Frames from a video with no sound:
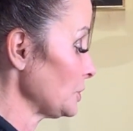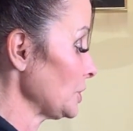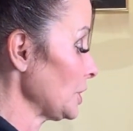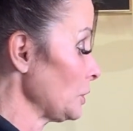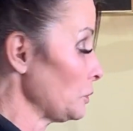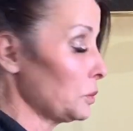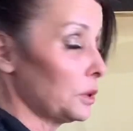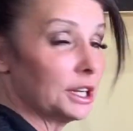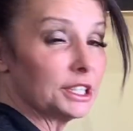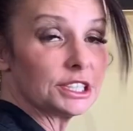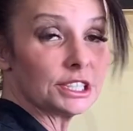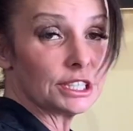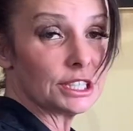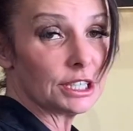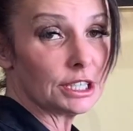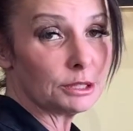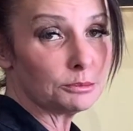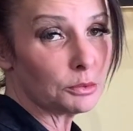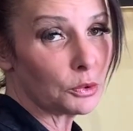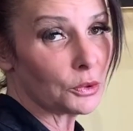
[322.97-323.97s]
that wants it
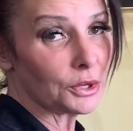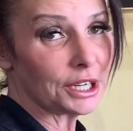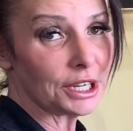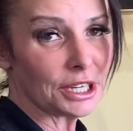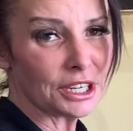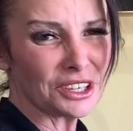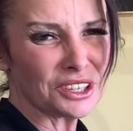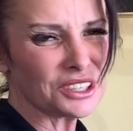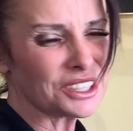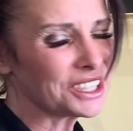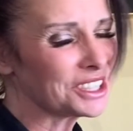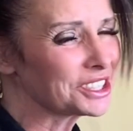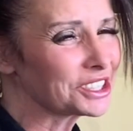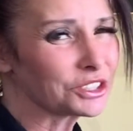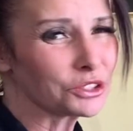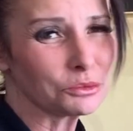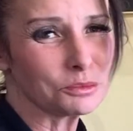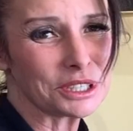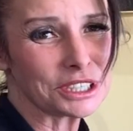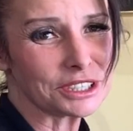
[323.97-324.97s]
in a pointy ear, it's
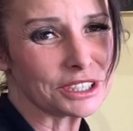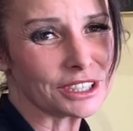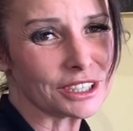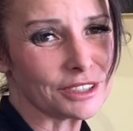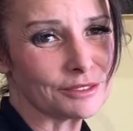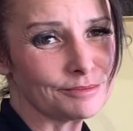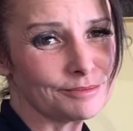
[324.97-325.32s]
no big deal.